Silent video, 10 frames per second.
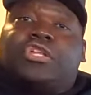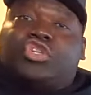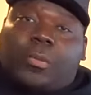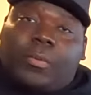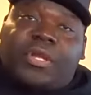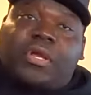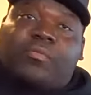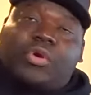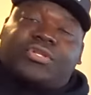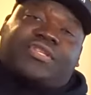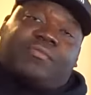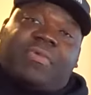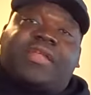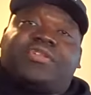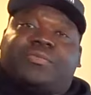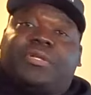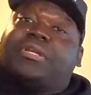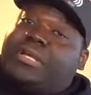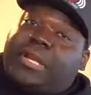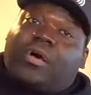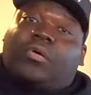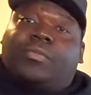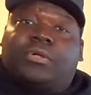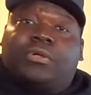Doberman Emergency Management can help.